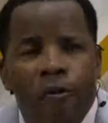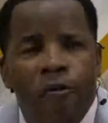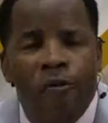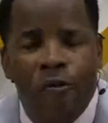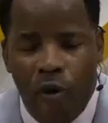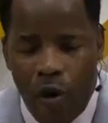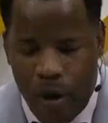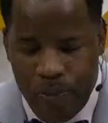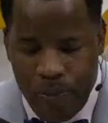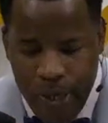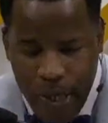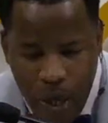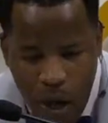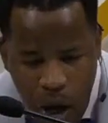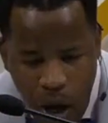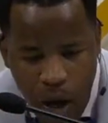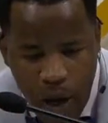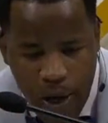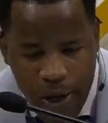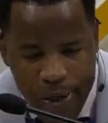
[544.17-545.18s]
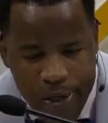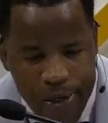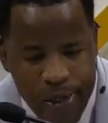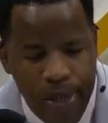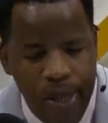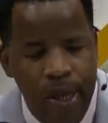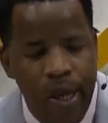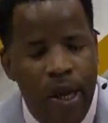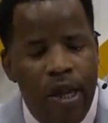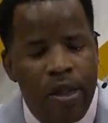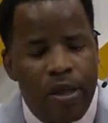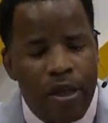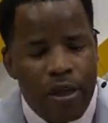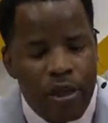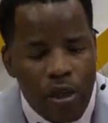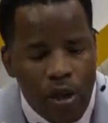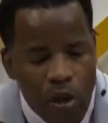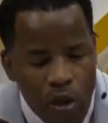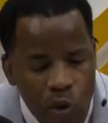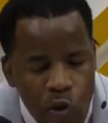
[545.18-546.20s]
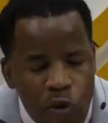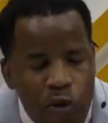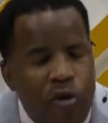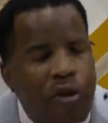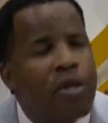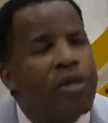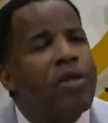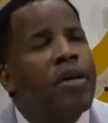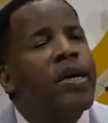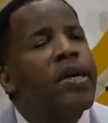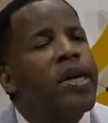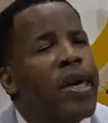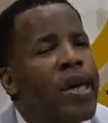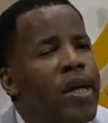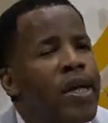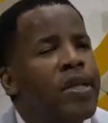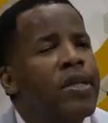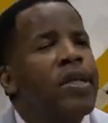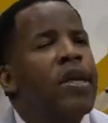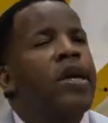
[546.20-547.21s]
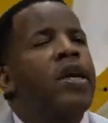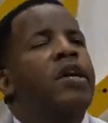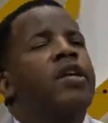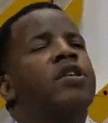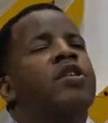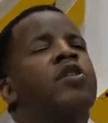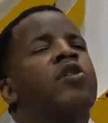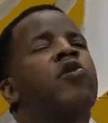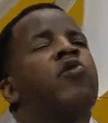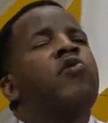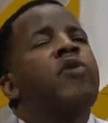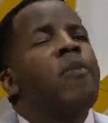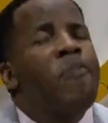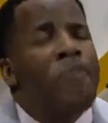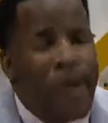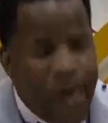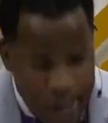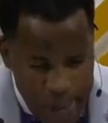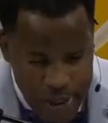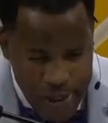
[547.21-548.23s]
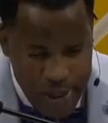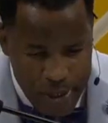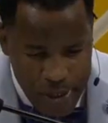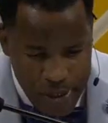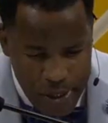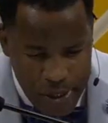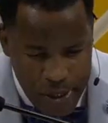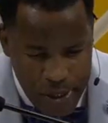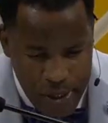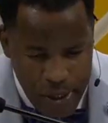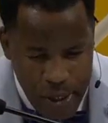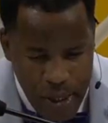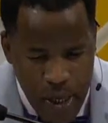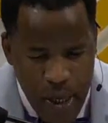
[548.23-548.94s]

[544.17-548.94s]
fault because the solution to guilt is repentance.